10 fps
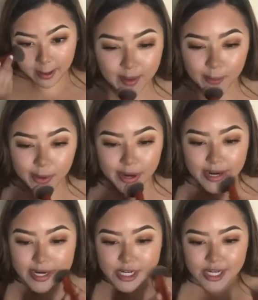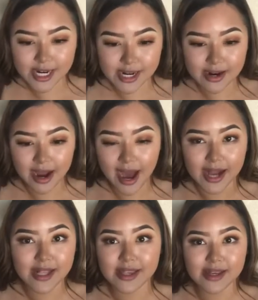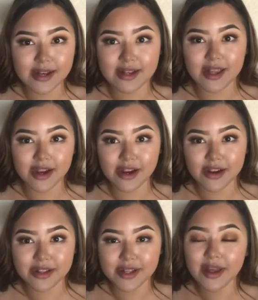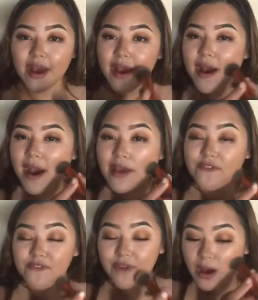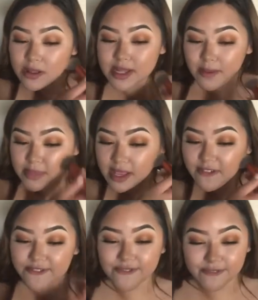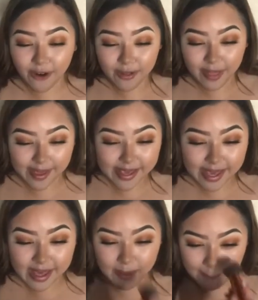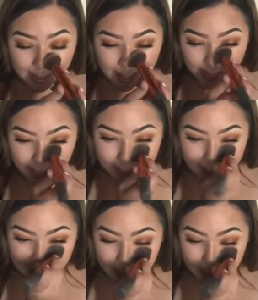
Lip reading: I'm pretty sure it cracked, because I felt something like hit my leg,